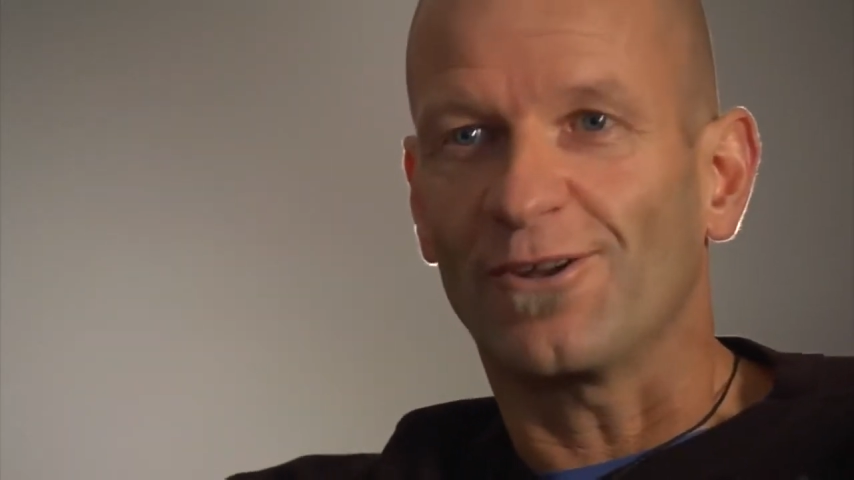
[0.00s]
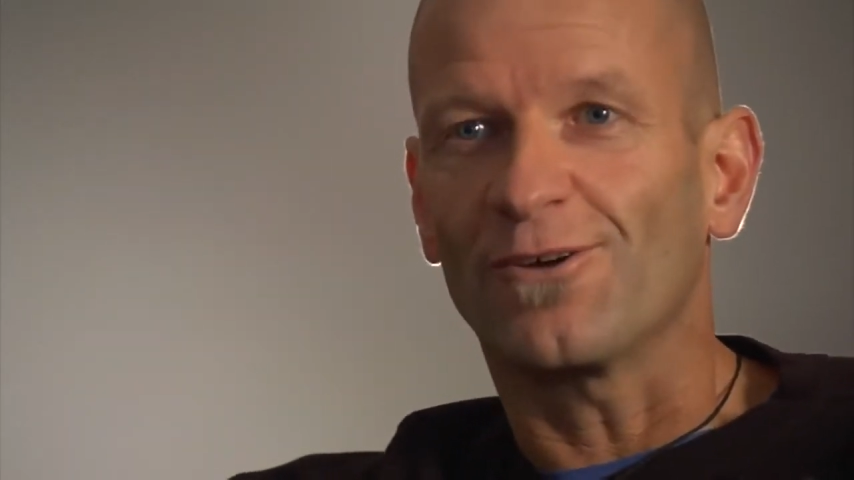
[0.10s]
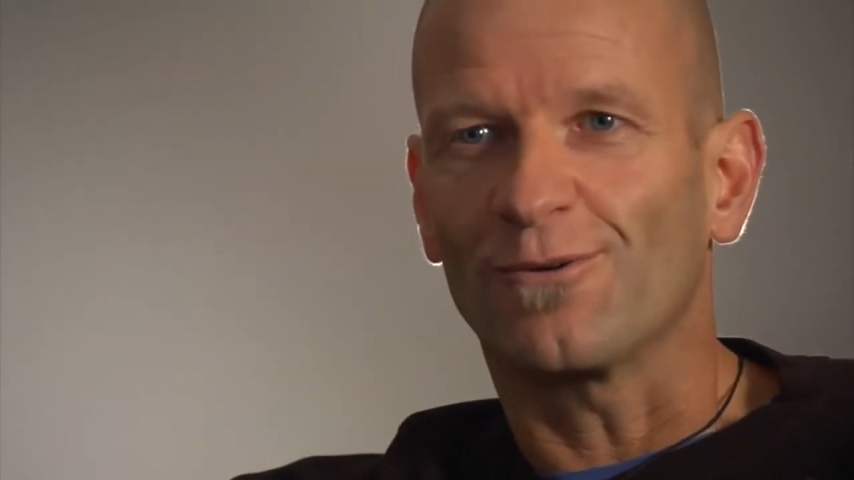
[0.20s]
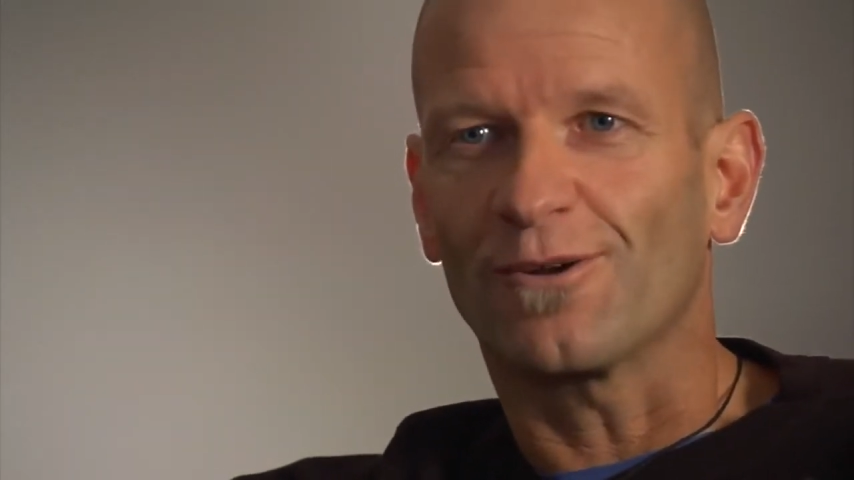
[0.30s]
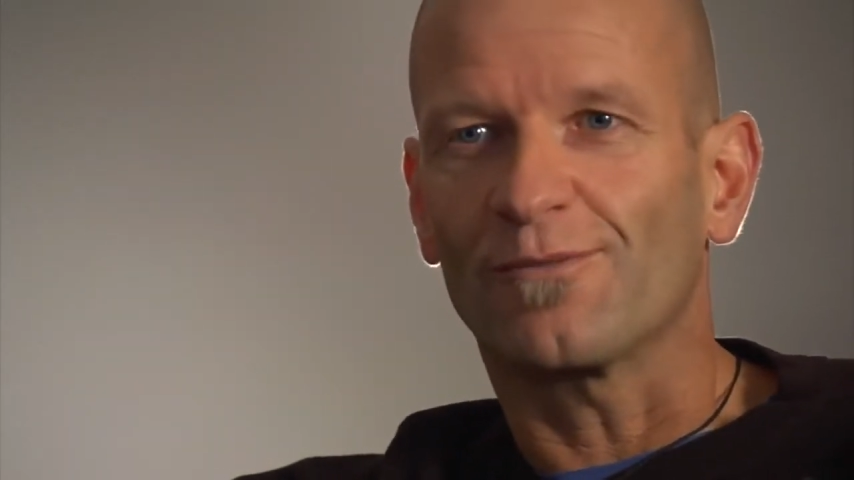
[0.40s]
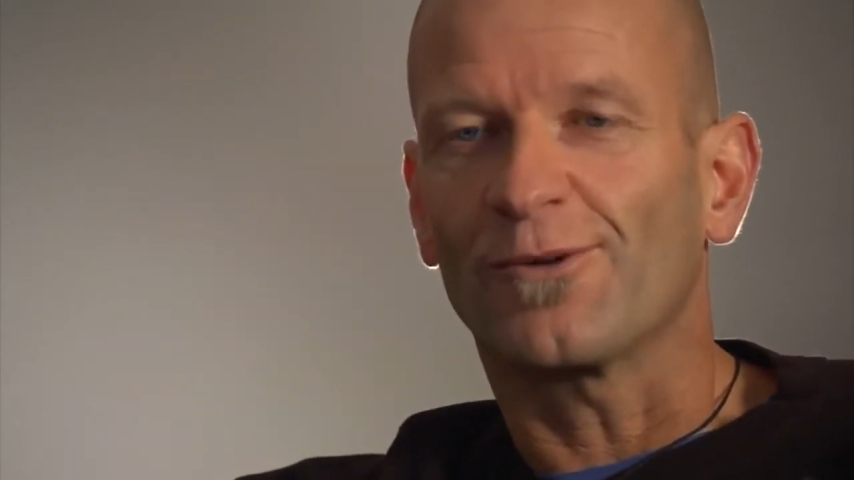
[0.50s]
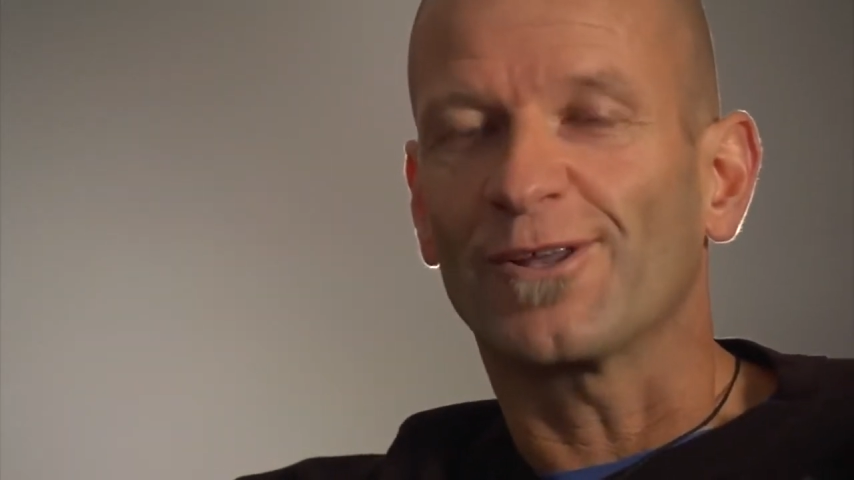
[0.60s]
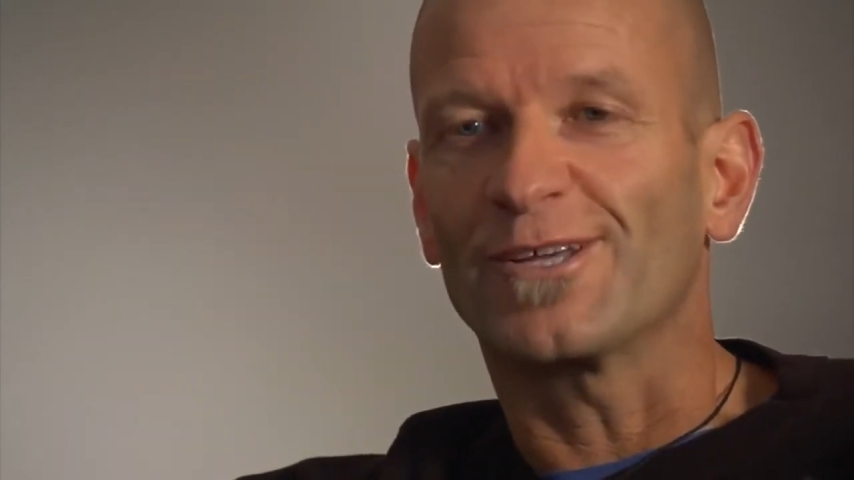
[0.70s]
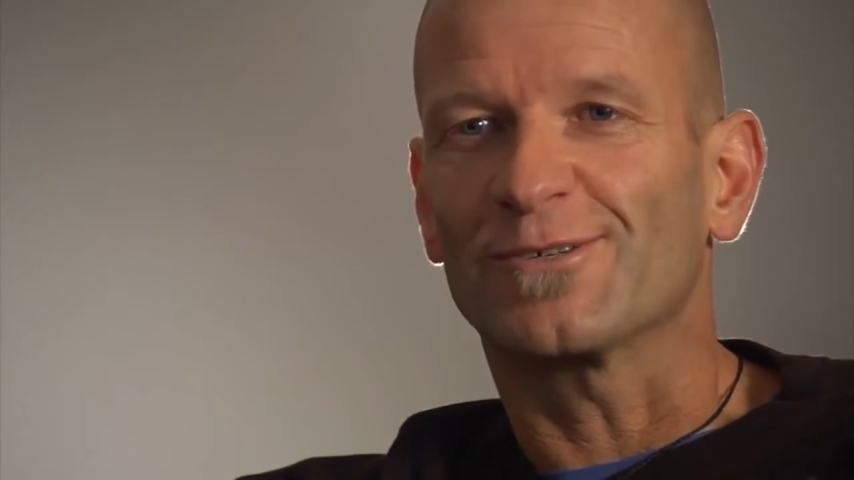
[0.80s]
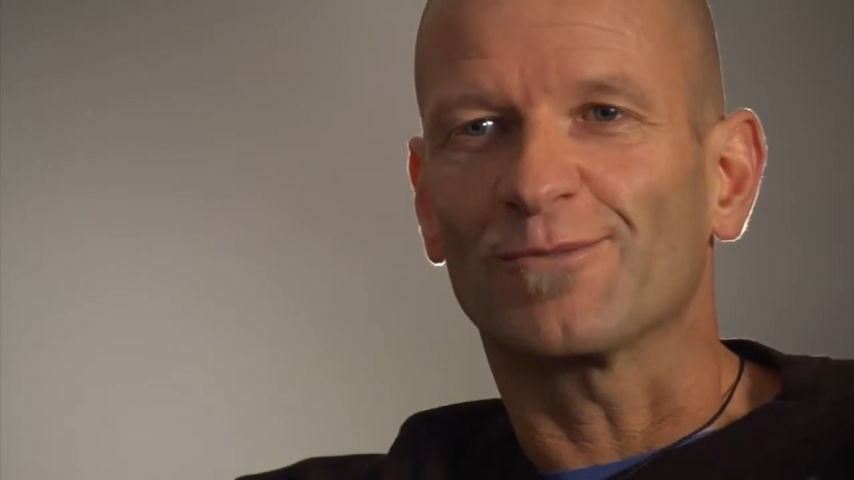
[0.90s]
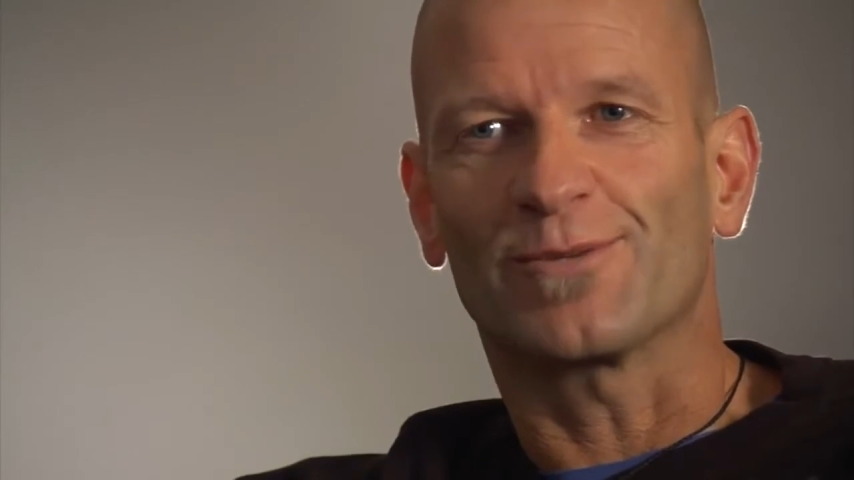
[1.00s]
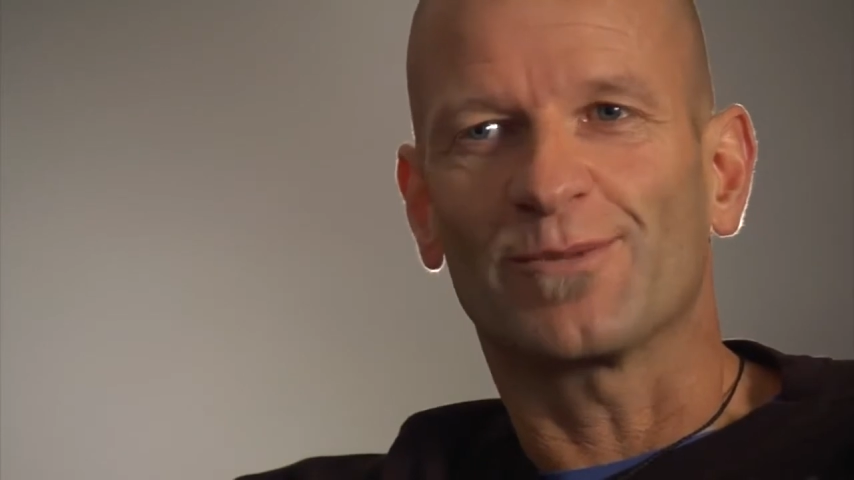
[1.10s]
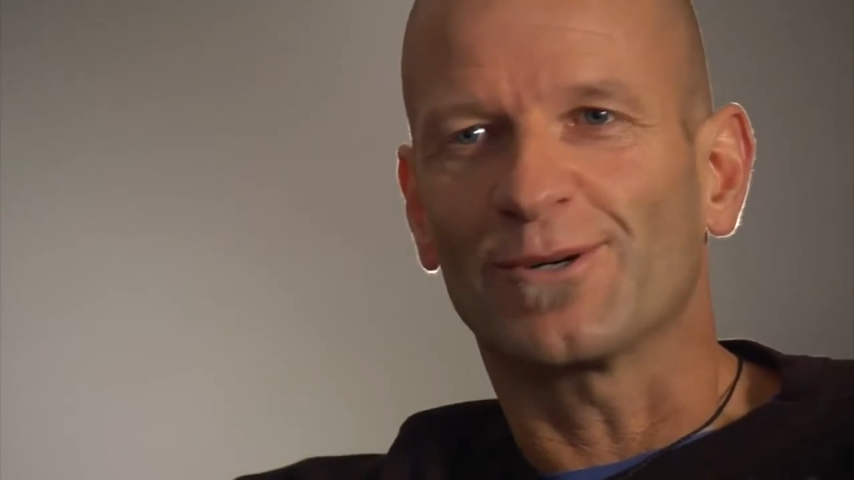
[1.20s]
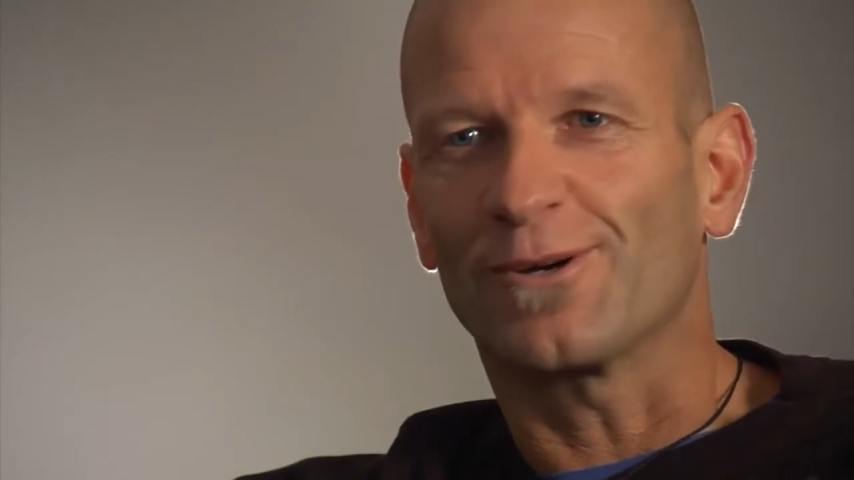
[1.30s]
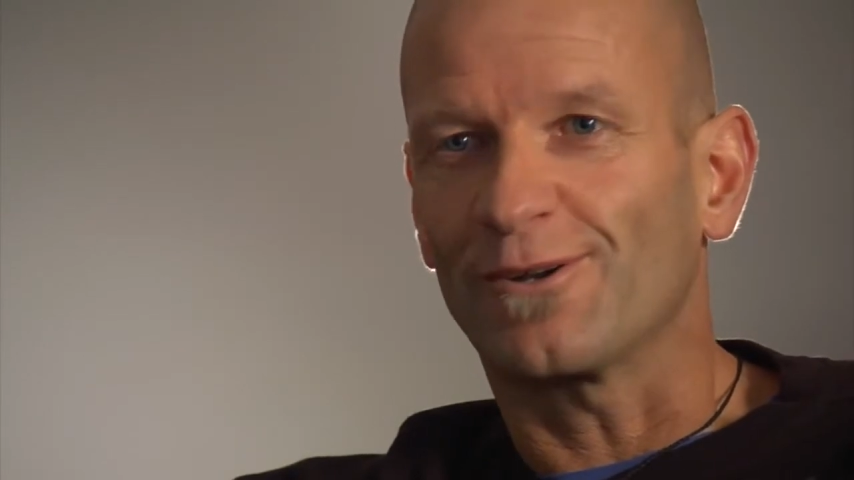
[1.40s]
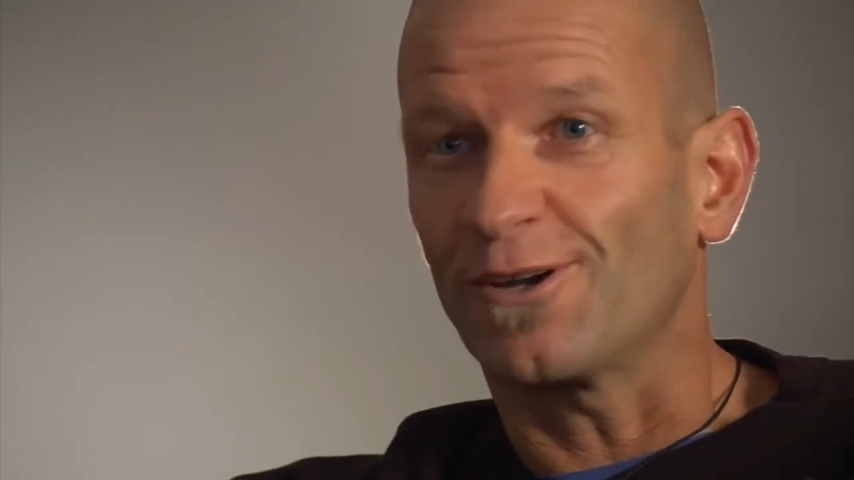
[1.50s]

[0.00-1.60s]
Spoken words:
I know what lens I'm going to put on.